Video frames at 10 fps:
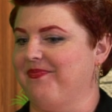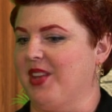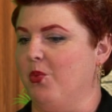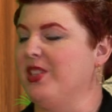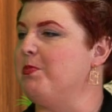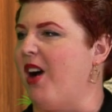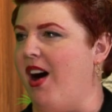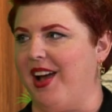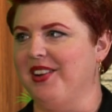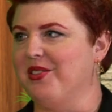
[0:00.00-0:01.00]
what's
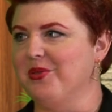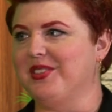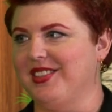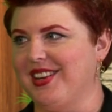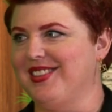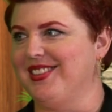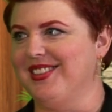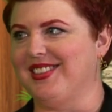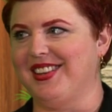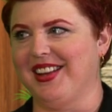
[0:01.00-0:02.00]
behind those
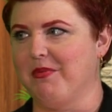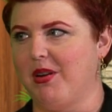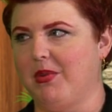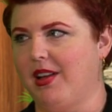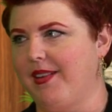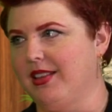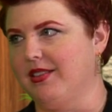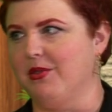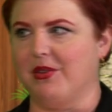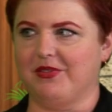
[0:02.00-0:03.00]
suggestions to take a bubble bath
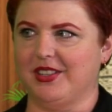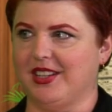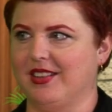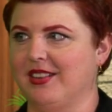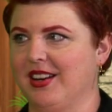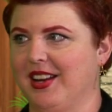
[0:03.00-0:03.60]
and go out for dinner